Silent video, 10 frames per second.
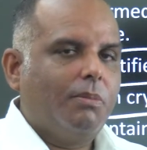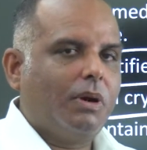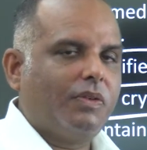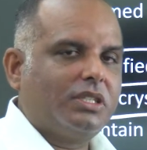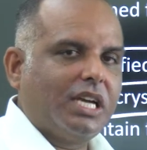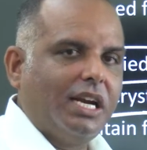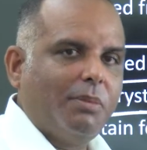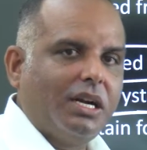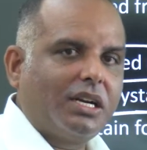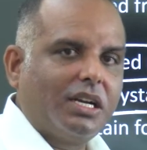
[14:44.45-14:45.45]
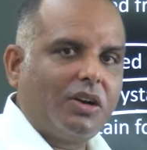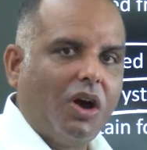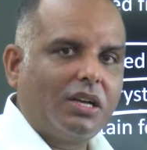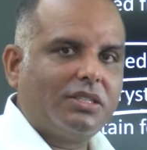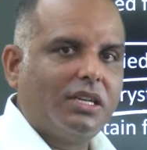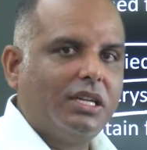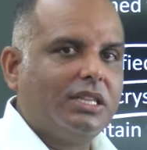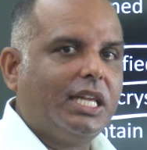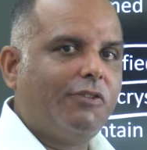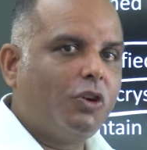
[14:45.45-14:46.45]
But with sedimentary rocks,
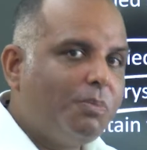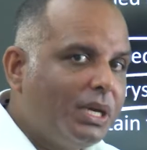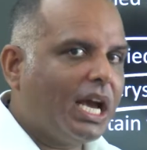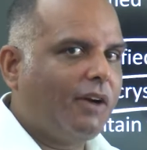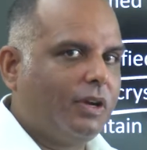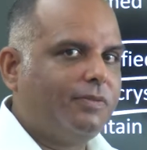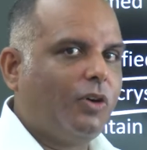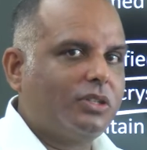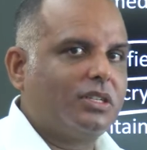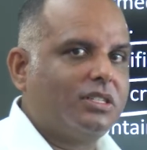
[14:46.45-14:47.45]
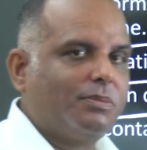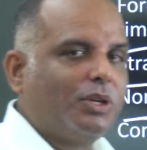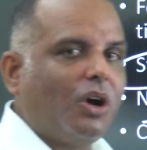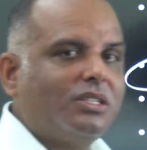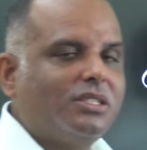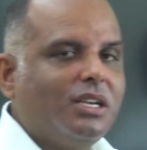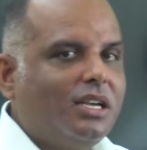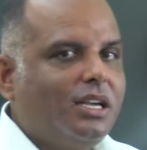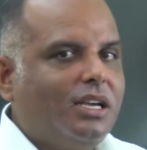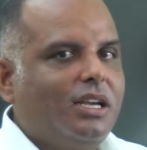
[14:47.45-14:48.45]
they would be having fossils because
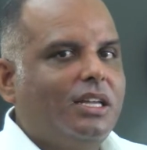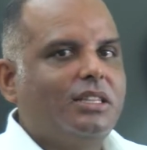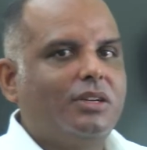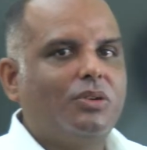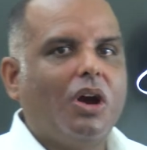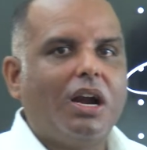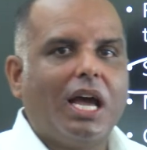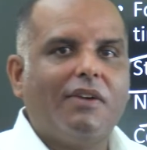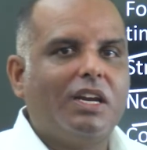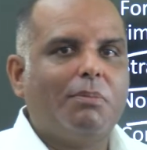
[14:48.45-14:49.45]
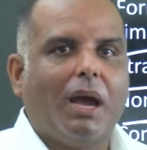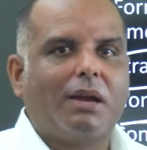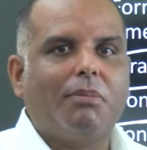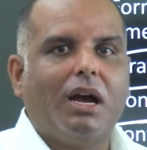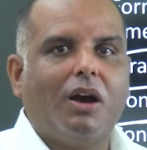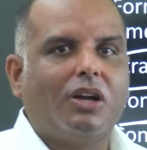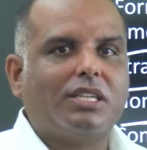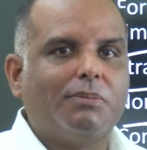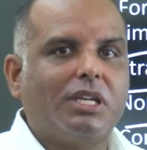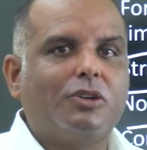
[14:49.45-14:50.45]
they do not have any magma or
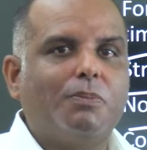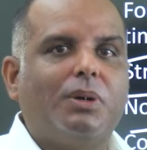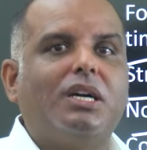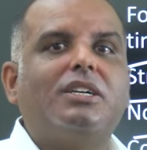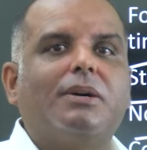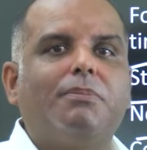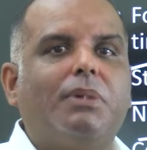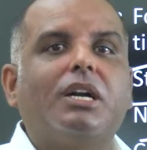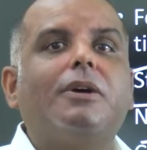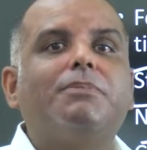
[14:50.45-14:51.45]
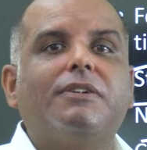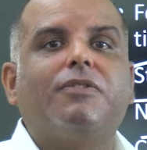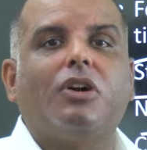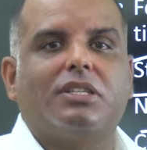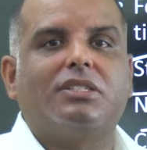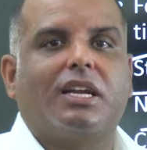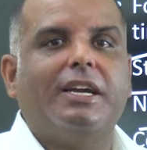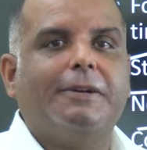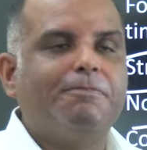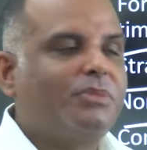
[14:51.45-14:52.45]
something to burn up the fossils,
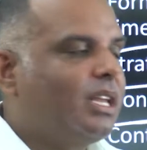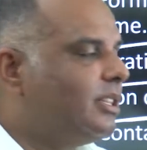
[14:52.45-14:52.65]
right?